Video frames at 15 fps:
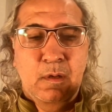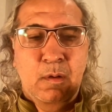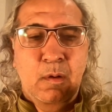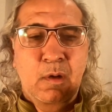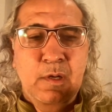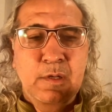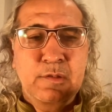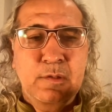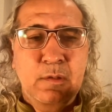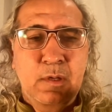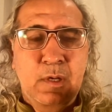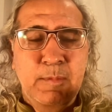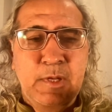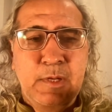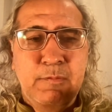also,
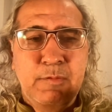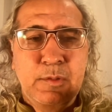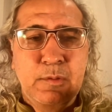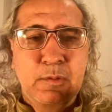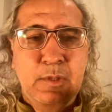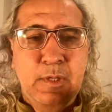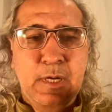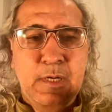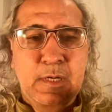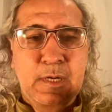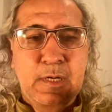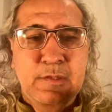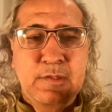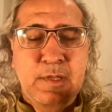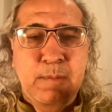I mean, if you look at,
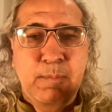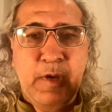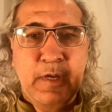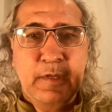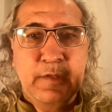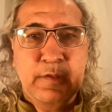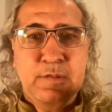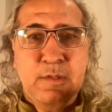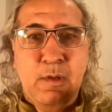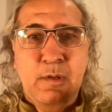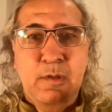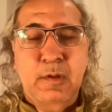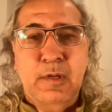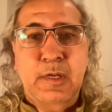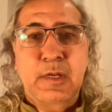let's say, Pakistan
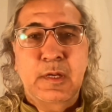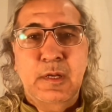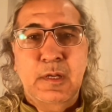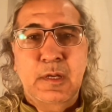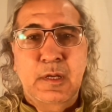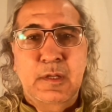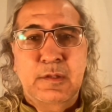or India,